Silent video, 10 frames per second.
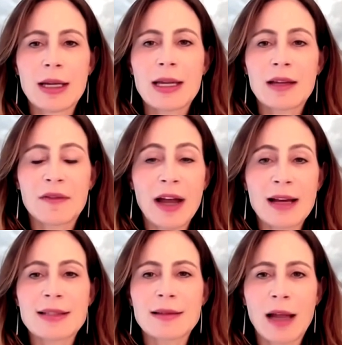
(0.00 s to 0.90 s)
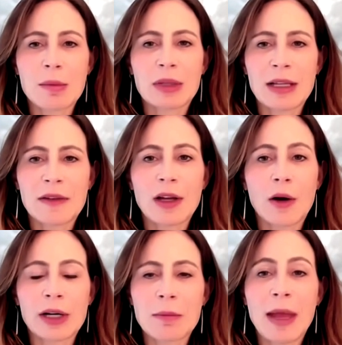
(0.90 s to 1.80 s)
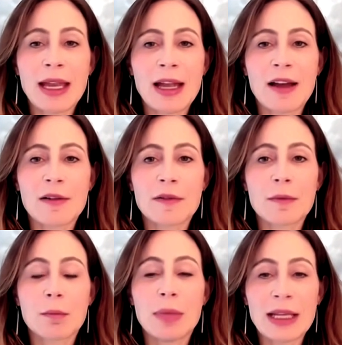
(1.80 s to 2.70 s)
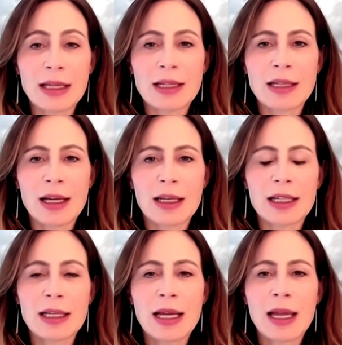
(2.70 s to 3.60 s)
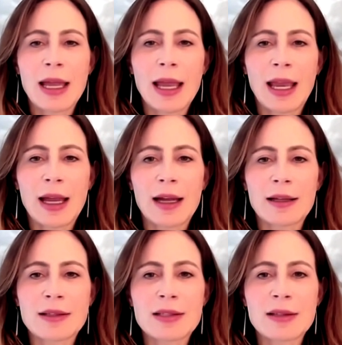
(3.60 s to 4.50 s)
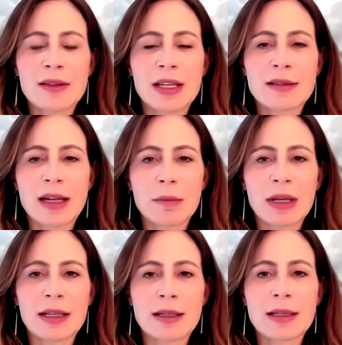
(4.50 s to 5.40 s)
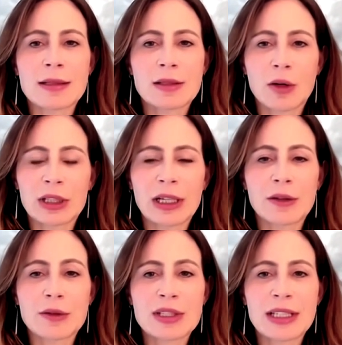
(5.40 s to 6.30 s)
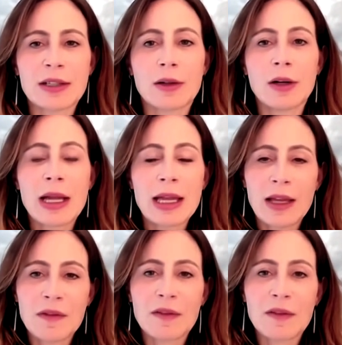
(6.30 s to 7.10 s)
Danya Perry is a former assistant U.S. attorney for New York's Southern District and told Reuters what she expects may happen